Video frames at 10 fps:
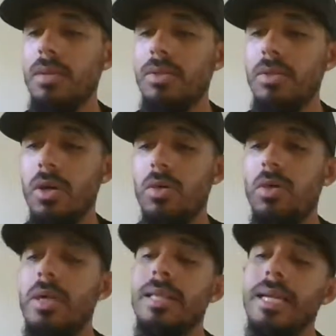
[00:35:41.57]

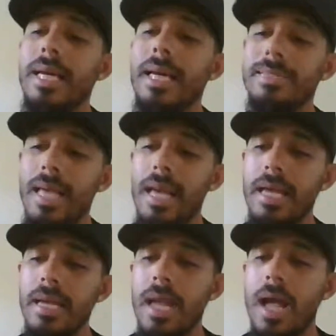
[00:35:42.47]
So like I
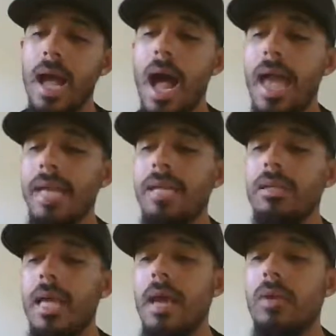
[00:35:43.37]
said, I
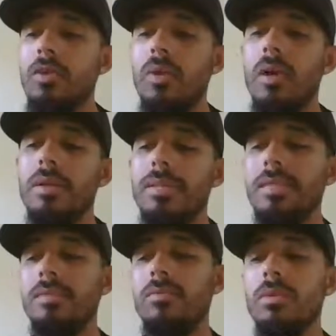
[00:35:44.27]
can tell you what our
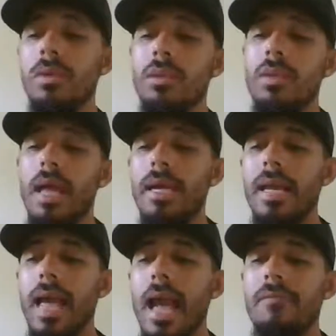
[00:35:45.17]
season will look
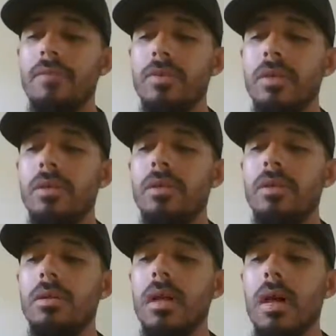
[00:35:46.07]
like after
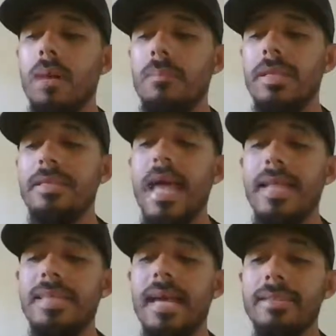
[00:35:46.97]

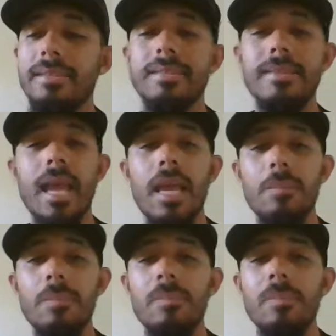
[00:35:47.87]
that Texans
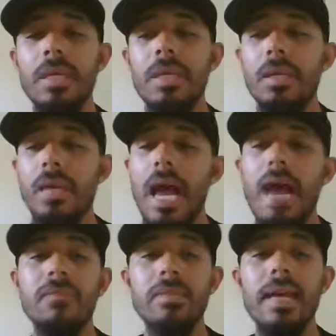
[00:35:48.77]
game.
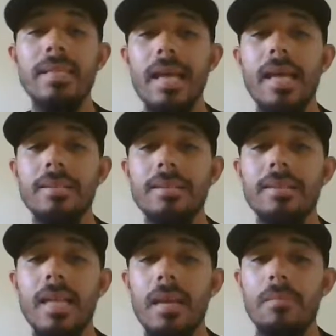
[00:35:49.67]
After that
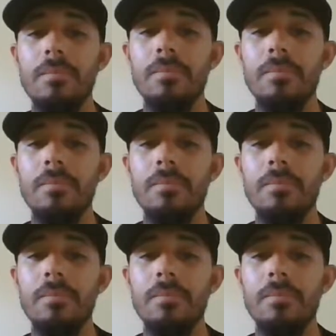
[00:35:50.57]
Texans game.